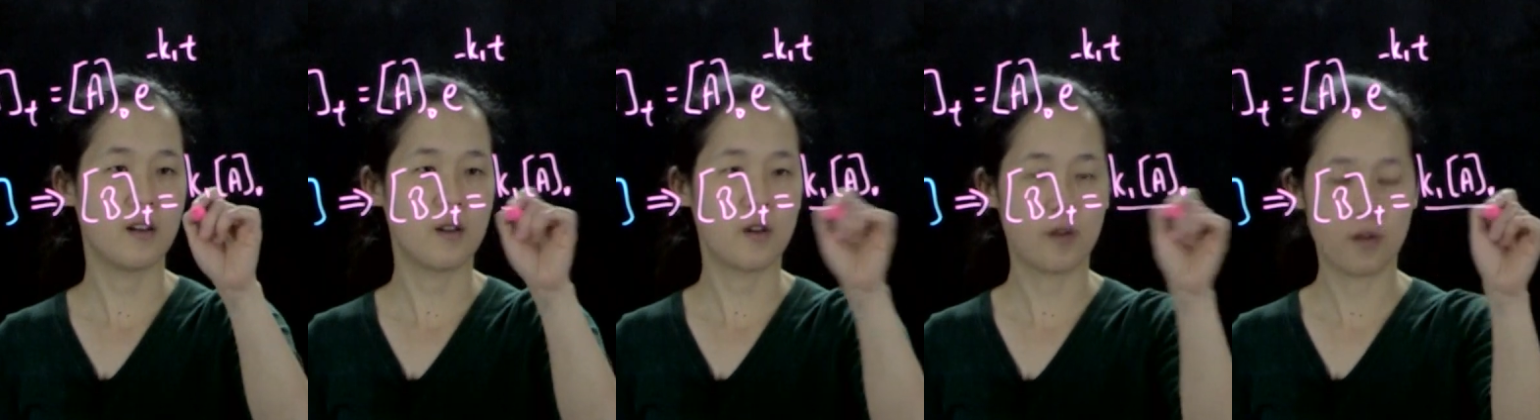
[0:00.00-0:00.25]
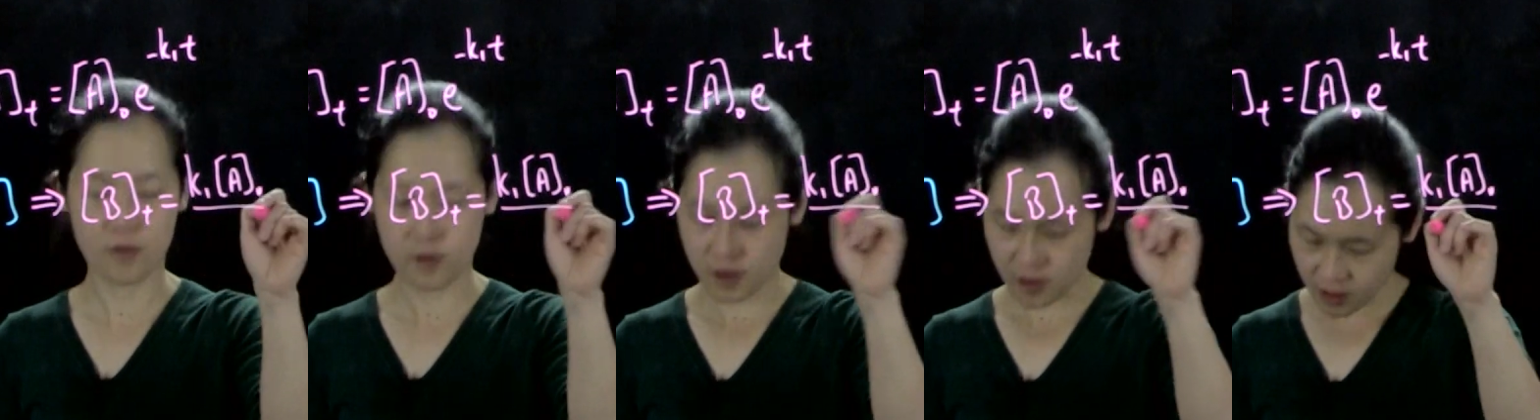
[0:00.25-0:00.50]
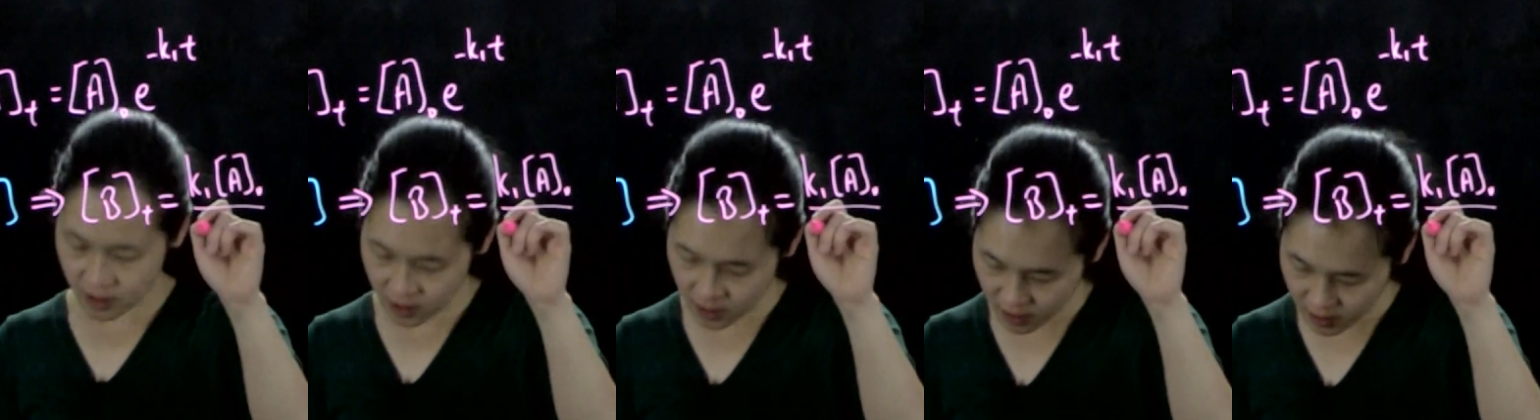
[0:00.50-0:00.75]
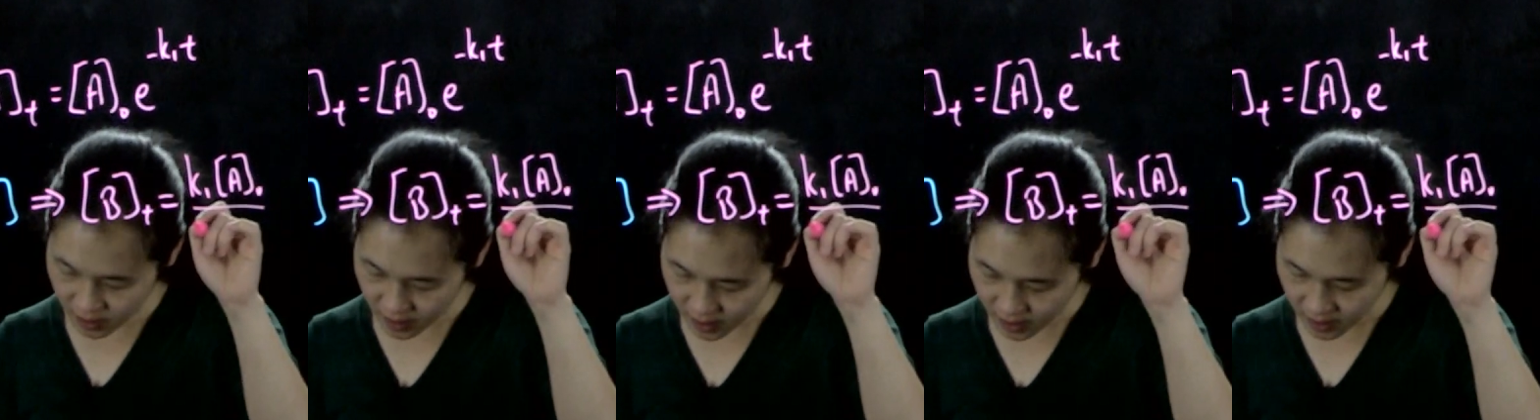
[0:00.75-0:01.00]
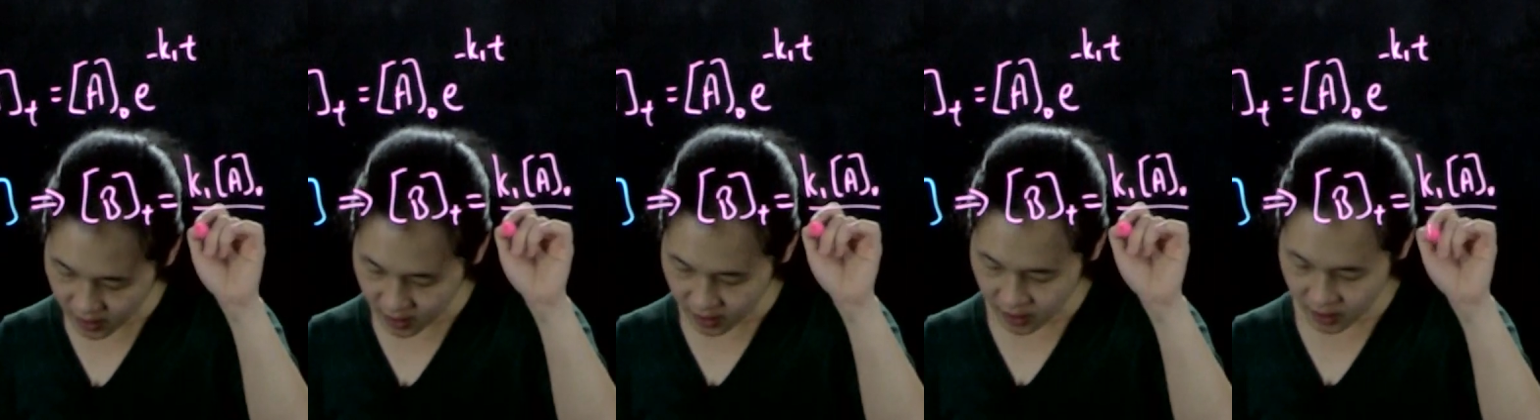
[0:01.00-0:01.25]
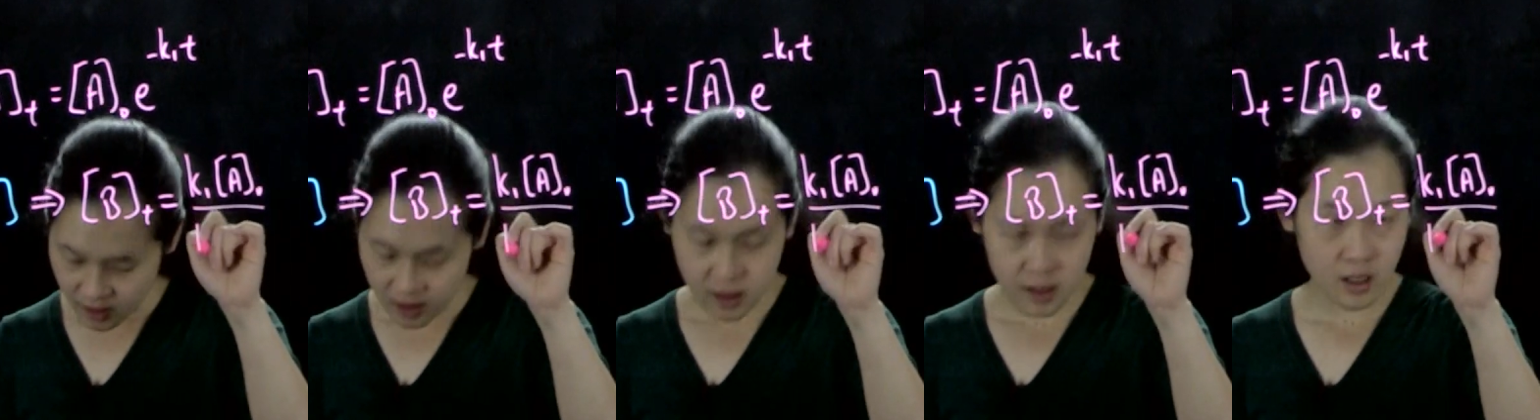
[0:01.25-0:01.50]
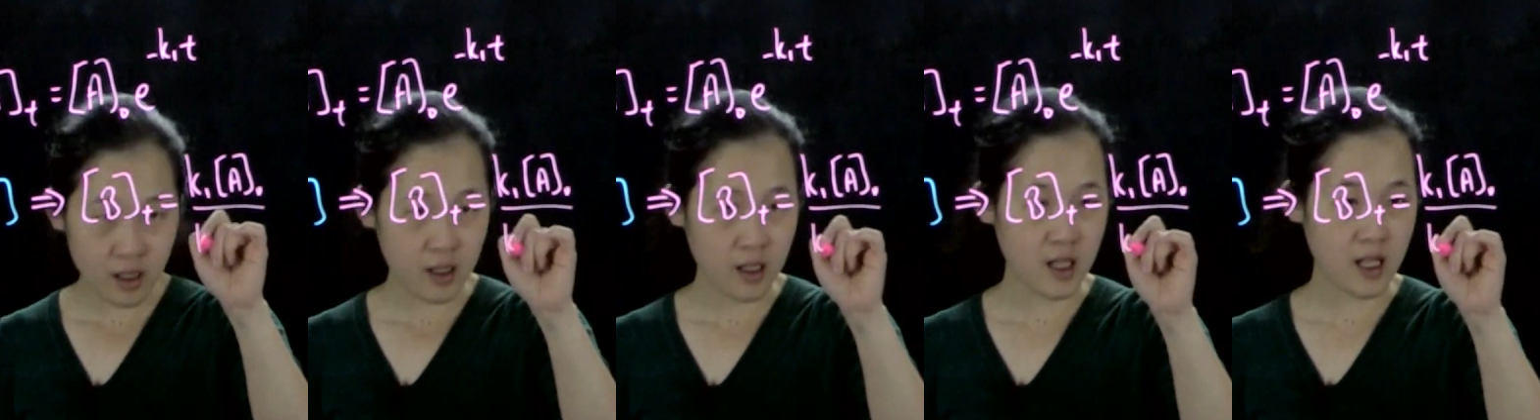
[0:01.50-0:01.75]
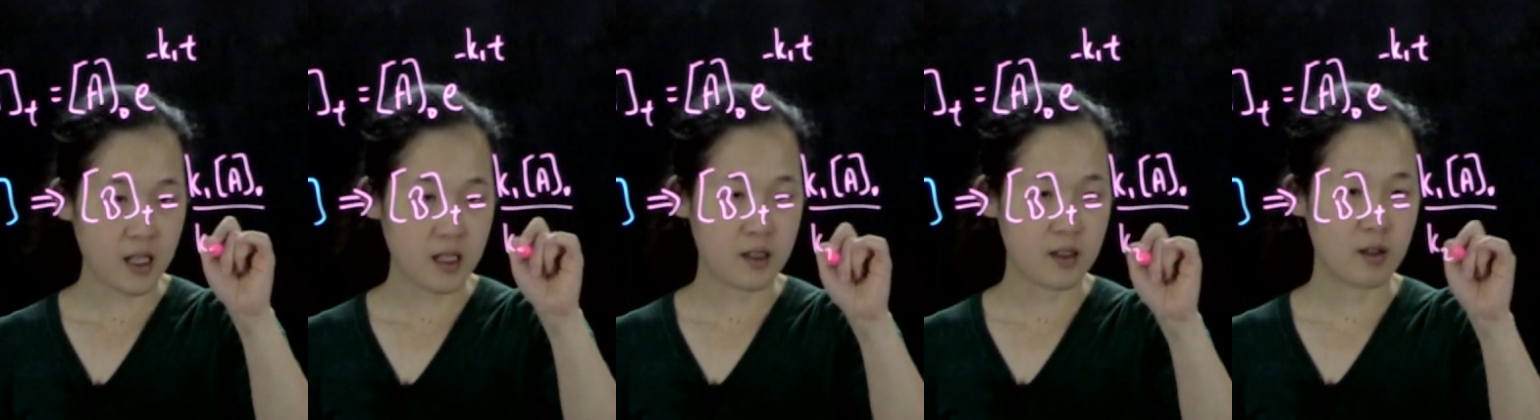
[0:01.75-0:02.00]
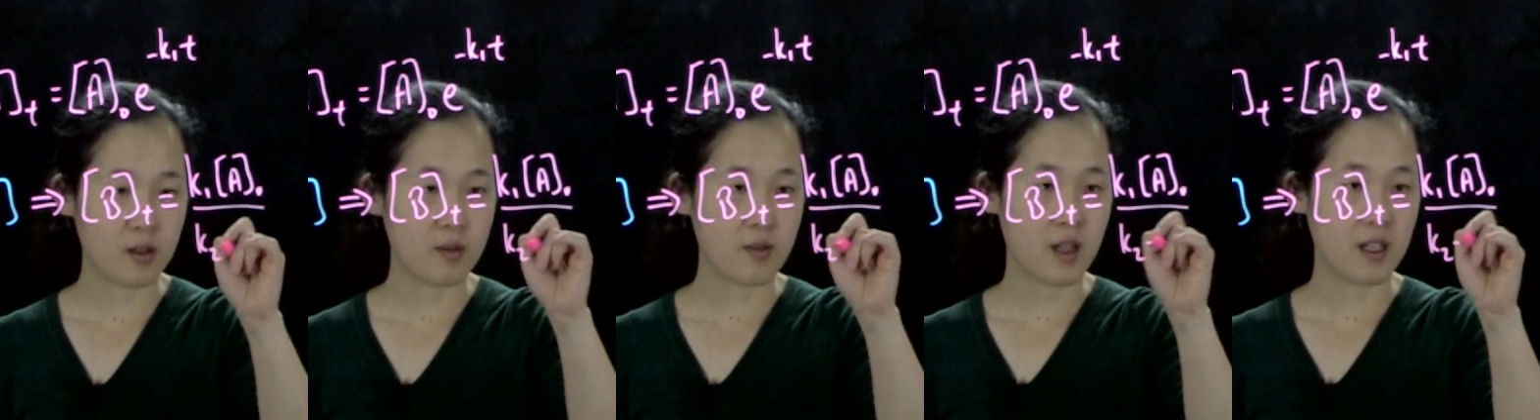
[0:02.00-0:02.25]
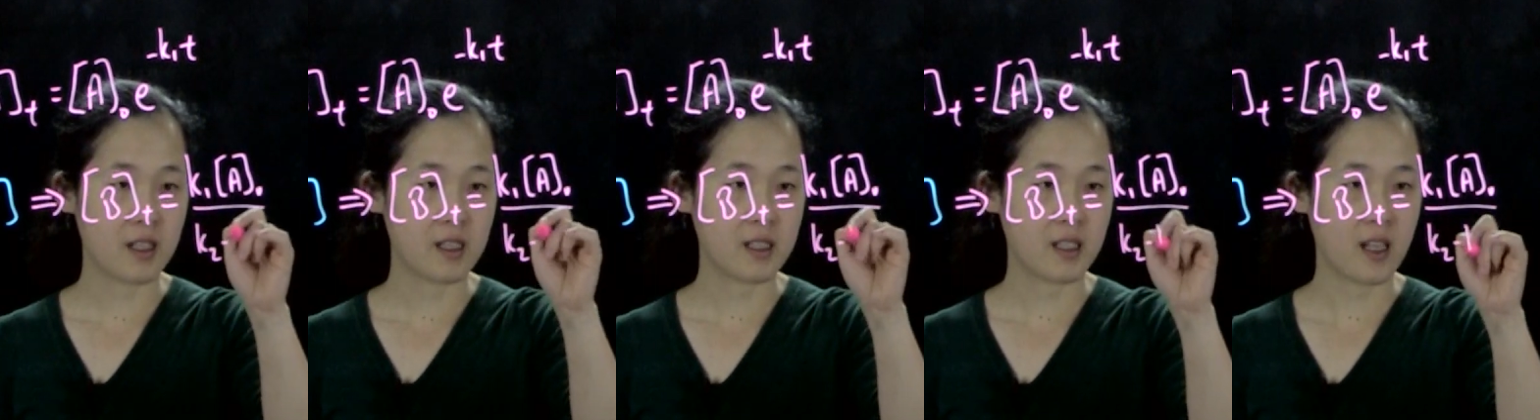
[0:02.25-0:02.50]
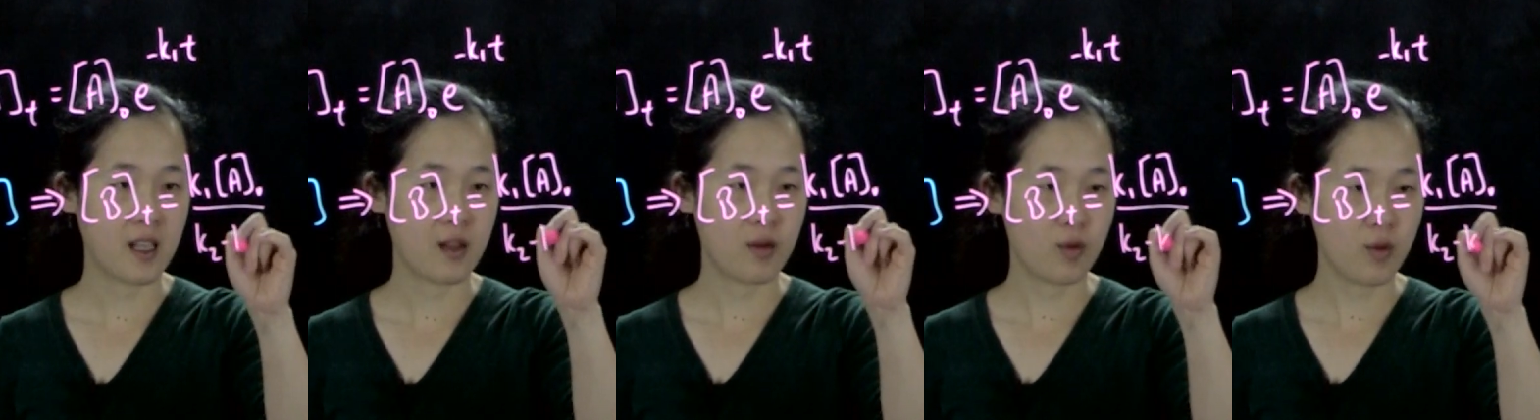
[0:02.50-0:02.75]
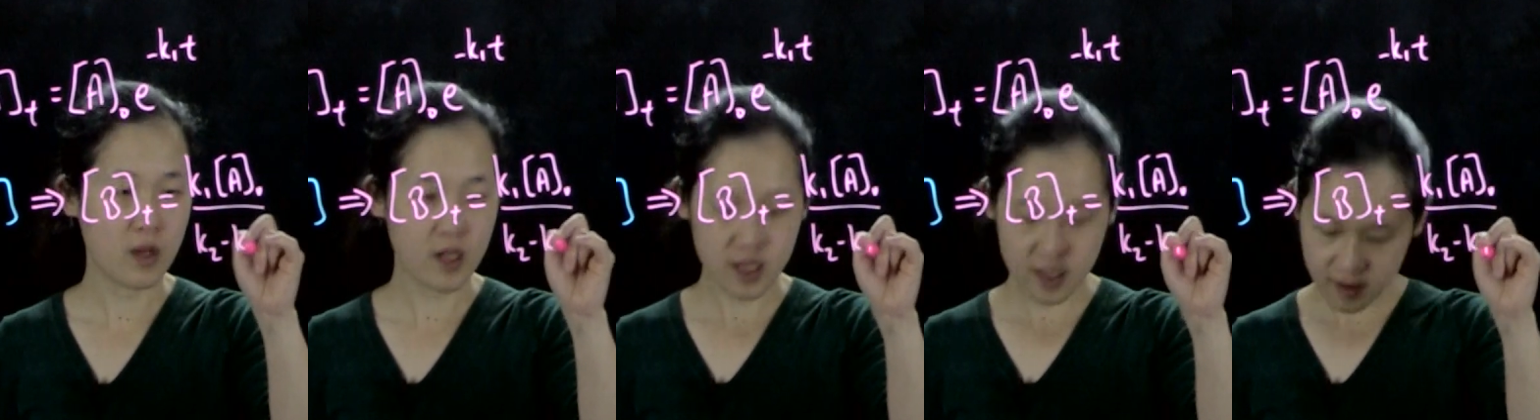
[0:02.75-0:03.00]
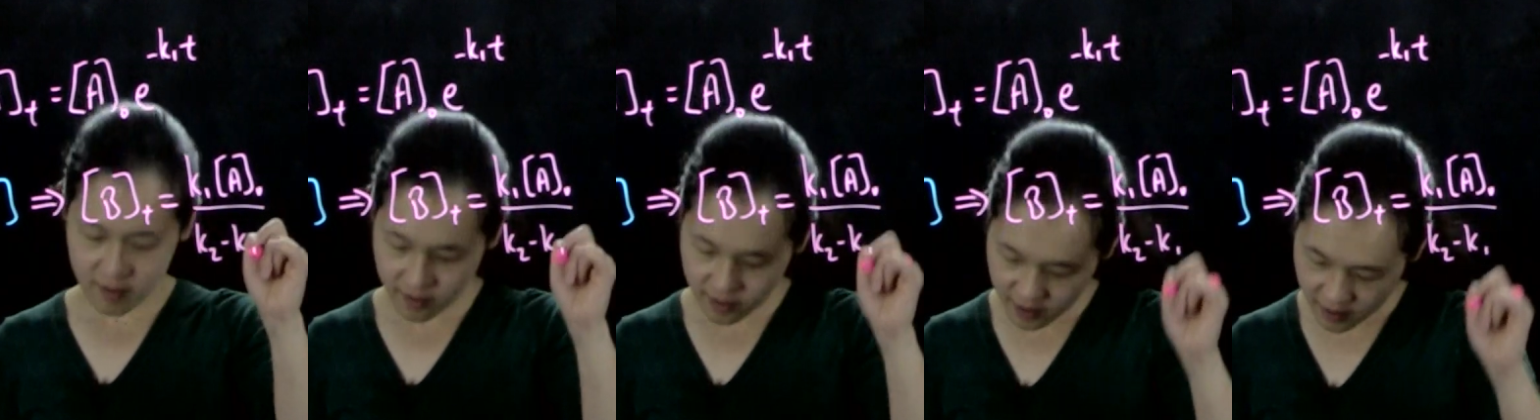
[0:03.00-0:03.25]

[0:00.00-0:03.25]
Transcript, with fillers: over K2 minus K1